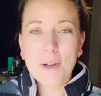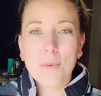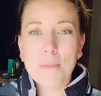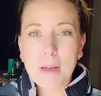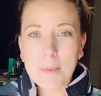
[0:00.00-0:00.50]

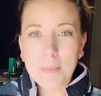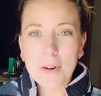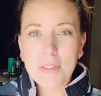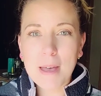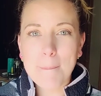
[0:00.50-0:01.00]

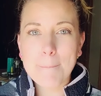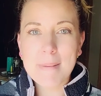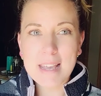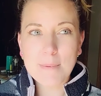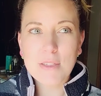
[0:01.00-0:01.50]
remember that
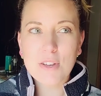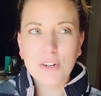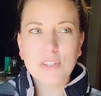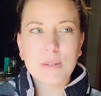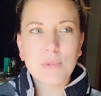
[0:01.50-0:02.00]
maybe
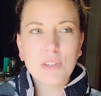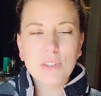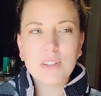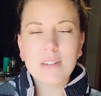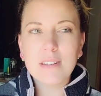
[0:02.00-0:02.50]
there's some
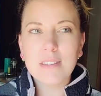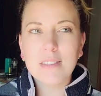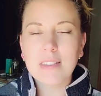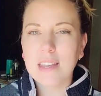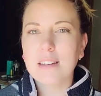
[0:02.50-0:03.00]
good
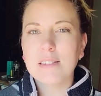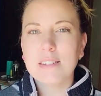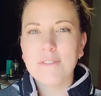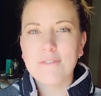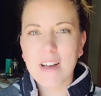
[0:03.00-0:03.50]
things
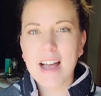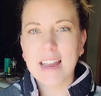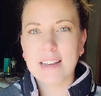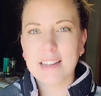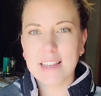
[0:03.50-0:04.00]
to
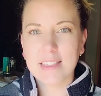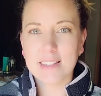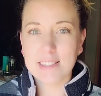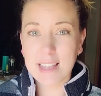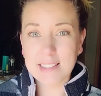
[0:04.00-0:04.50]
find in
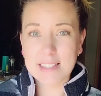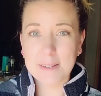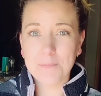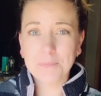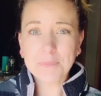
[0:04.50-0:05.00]
this
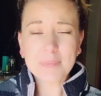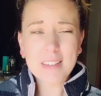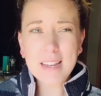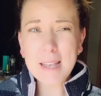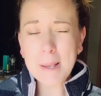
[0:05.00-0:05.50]
lesson.
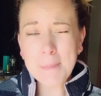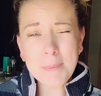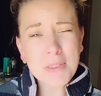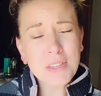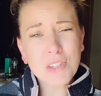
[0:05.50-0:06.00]

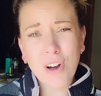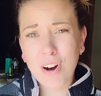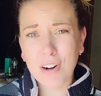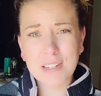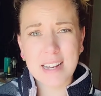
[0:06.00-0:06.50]
Maybe this
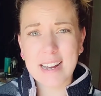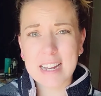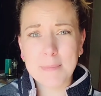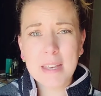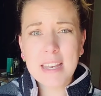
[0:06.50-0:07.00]
hard
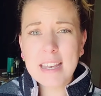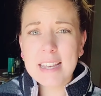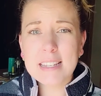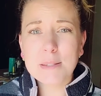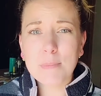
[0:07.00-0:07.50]
time
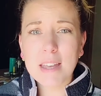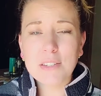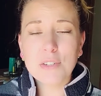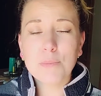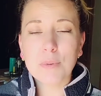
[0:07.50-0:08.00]
is
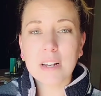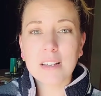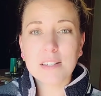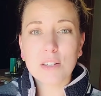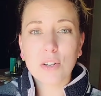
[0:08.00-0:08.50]
meant to bring
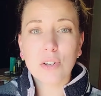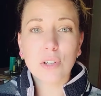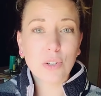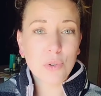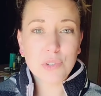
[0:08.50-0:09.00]
us
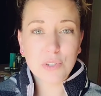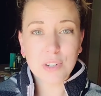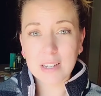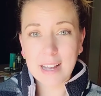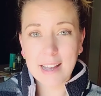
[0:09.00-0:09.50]
closer
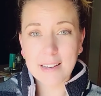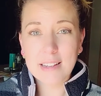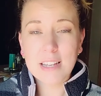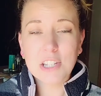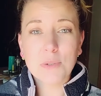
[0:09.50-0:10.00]
to God,
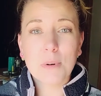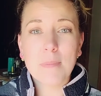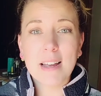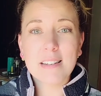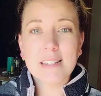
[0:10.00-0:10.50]
to
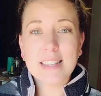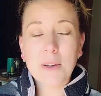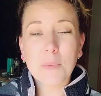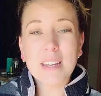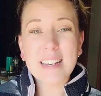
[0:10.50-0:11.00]
remind us
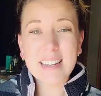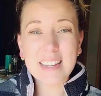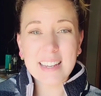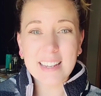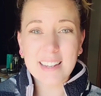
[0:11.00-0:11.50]
that we
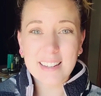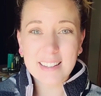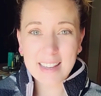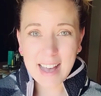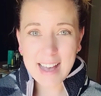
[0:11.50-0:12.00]
need
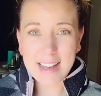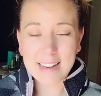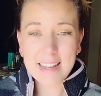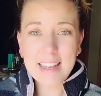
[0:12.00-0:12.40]
God,